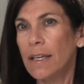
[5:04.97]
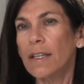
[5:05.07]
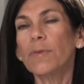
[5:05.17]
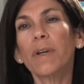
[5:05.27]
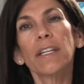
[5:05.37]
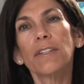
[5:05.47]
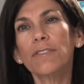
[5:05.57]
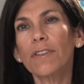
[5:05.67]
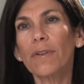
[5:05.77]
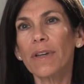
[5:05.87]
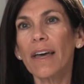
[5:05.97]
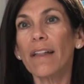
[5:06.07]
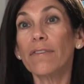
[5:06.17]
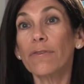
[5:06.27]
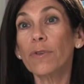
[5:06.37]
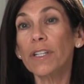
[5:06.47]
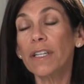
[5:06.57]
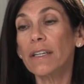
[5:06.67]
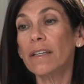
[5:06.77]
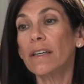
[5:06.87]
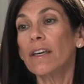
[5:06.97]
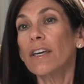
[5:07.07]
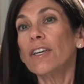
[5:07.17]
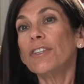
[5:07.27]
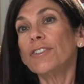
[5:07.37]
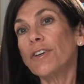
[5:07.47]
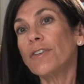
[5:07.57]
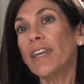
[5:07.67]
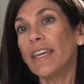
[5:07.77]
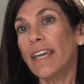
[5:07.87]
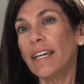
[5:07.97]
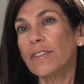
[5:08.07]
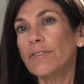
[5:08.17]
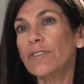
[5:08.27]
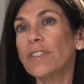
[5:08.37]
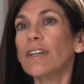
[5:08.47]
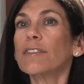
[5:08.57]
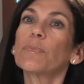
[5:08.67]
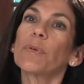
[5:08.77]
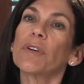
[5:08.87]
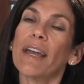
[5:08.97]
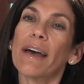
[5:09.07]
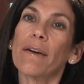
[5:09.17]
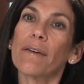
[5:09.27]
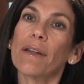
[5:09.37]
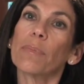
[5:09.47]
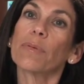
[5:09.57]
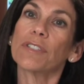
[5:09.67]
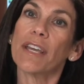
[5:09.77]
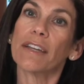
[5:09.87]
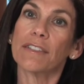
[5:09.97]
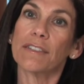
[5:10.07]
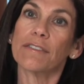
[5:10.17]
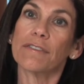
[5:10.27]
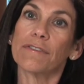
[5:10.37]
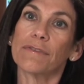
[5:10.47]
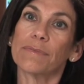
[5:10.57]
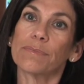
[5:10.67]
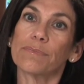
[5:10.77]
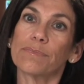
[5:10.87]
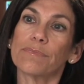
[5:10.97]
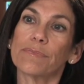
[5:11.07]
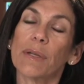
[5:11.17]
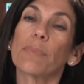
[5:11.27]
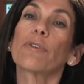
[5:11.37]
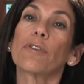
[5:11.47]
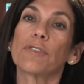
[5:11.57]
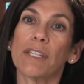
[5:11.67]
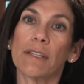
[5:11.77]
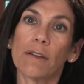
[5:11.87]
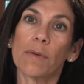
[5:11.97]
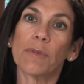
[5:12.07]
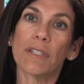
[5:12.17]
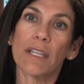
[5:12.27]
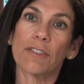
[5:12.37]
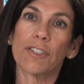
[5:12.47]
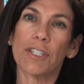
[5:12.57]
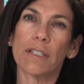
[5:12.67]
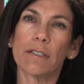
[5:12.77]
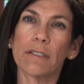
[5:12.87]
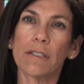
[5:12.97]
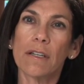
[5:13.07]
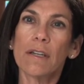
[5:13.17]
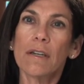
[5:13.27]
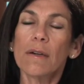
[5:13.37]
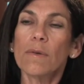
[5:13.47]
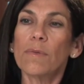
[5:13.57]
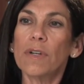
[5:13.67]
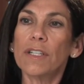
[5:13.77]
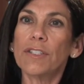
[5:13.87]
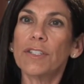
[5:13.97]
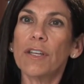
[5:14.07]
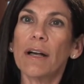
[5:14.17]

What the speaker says: 20 years ago in California showed that cancer cells put out a protective like protein, almost like a shield, which